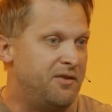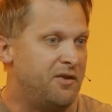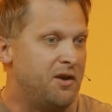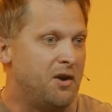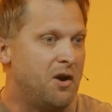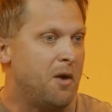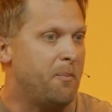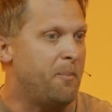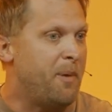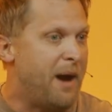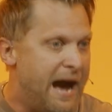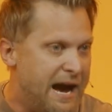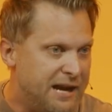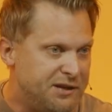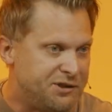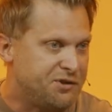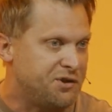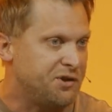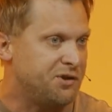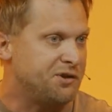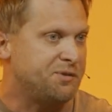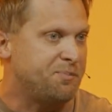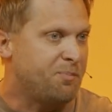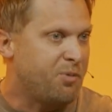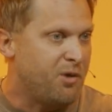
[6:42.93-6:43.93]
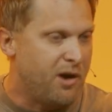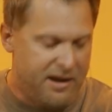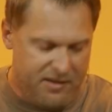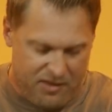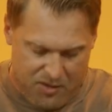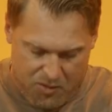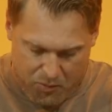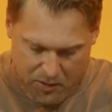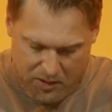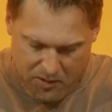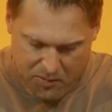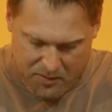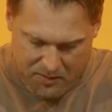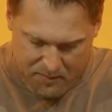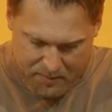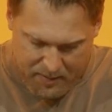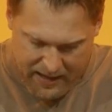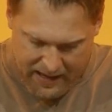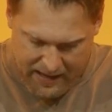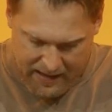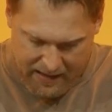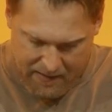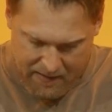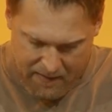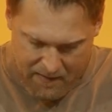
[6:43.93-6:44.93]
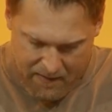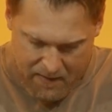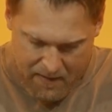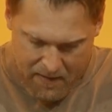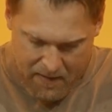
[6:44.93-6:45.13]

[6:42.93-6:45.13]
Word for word: that our pastors pray that we would be.